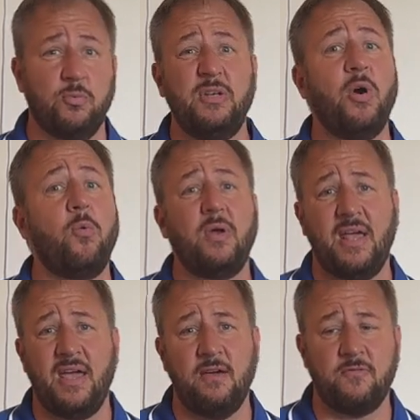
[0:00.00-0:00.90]
We don't want to
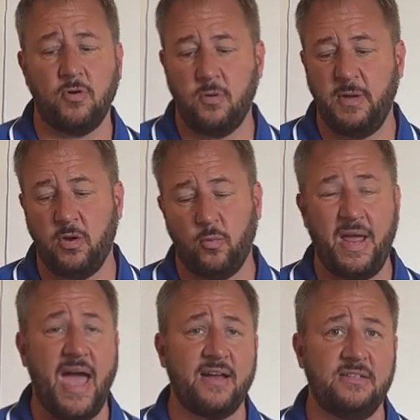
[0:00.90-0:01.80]
have her being
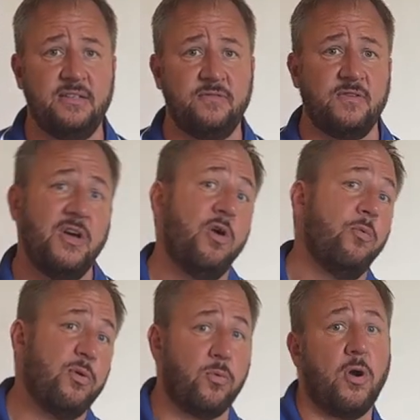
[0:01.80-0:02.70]
reactive
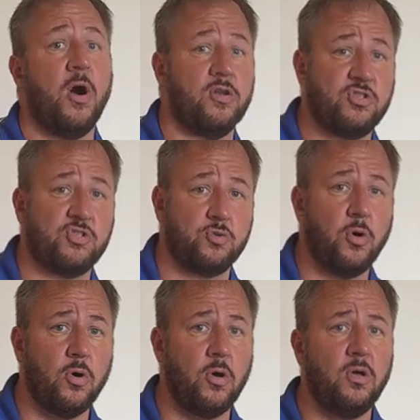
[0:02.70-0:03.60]
when we're on a
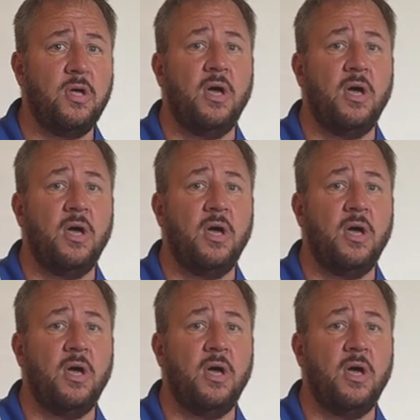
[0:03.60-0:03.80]
stroll.